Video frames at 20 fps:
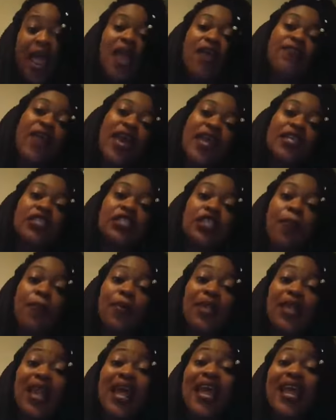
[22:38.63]
And that is the
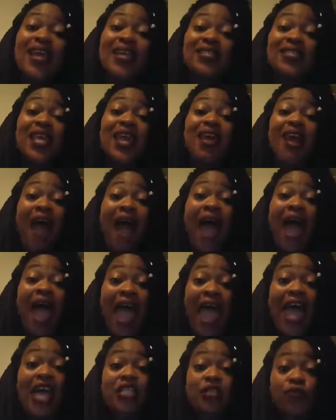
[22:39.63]
plans that God
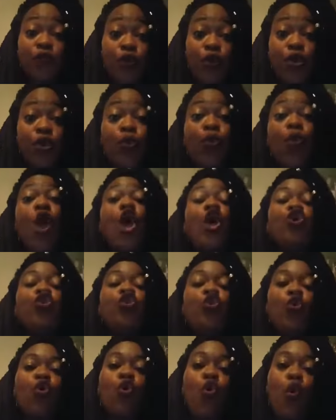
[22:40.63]
has for you.
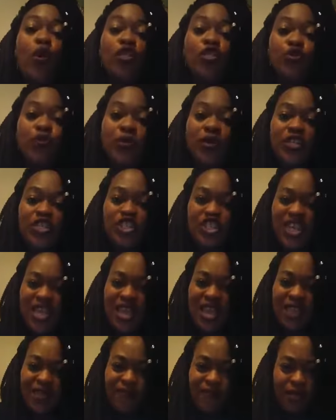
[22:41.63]
You're going to
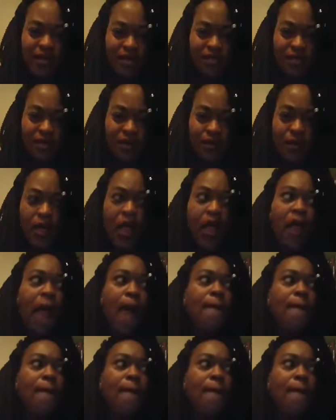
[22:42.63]
achieve in them.